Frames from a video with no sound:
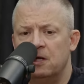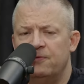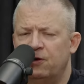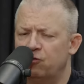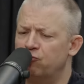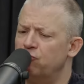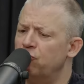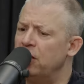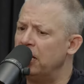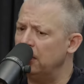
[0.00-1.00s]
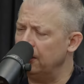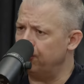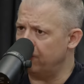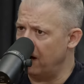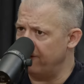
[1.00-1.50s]
that are really
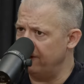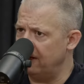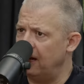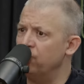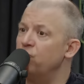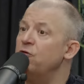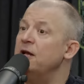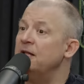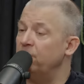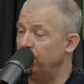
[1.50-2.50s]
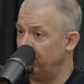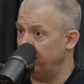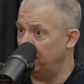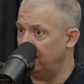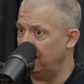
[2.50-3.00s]
private and really would
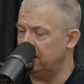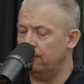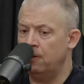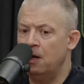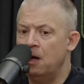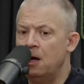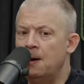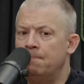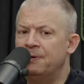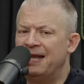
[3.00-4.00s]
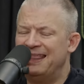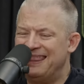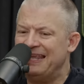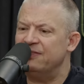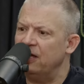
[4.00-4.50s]
humiliate them but I
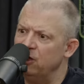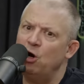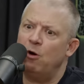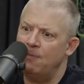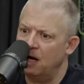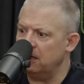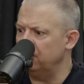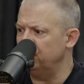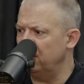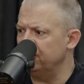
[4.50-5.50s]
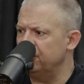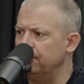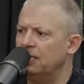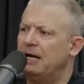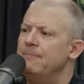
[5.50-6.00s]
think they know I'm not going to judge them.
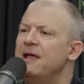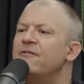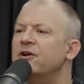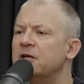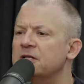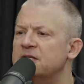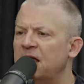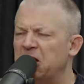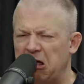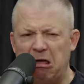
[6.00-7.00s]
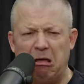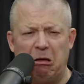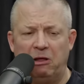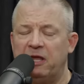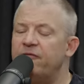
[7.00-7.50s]
Like I'm never going to say,
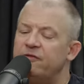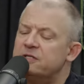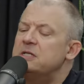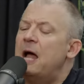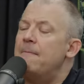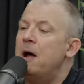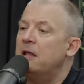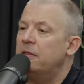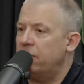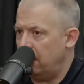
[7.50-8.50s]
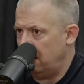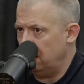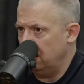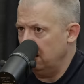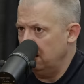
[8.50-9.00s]
eh, like even if it's not my thing,
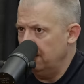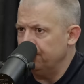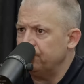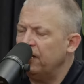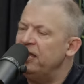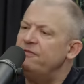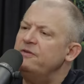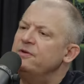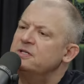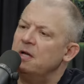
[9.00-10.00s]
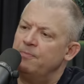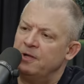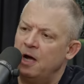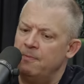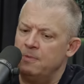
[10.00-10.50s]
even if it's
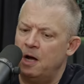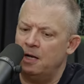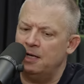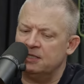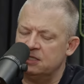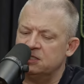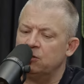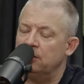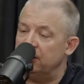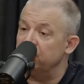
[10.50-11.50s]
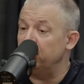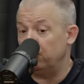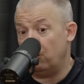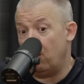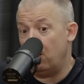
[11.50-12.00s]
something I'm not necessarily into
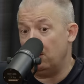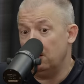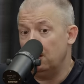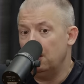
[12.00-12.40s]
at all,